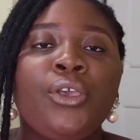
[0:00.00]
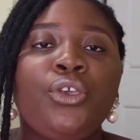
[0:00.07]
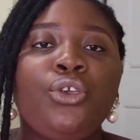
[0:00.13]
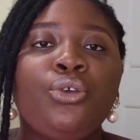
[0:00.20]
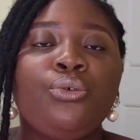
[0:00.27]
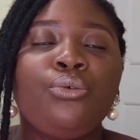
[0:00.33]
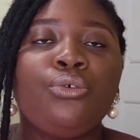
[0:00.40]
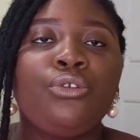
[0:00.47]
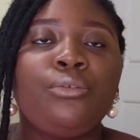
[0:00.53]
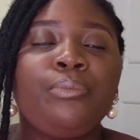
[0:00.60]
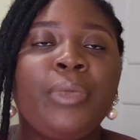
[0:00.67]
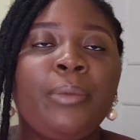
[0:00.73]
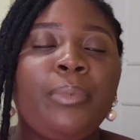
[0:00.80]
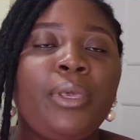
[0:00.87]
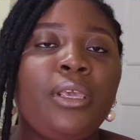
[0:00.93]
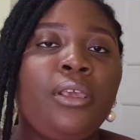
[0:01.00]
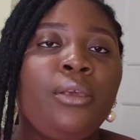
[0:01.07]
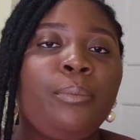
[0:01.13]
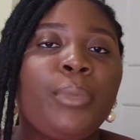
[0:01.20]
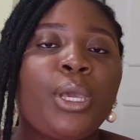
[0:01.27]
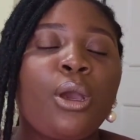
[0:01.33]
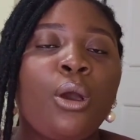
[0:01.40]
you would maybe
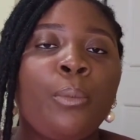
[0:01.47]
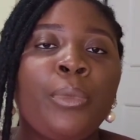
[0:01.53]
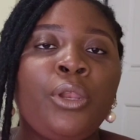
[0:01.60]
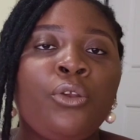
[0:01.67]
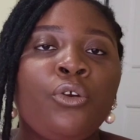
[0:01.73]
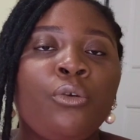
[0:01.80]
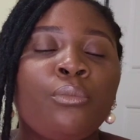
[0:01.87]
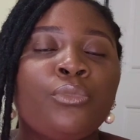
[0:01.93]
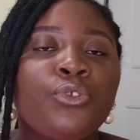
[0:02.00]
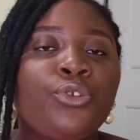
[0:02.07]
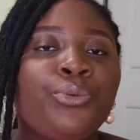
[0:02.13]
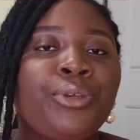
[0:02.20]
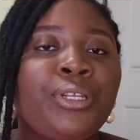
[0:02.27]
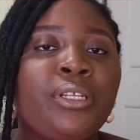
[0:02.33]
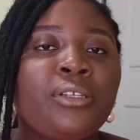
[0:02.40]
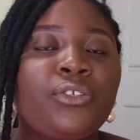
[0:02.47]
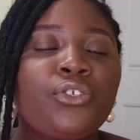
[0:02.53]
be coming home during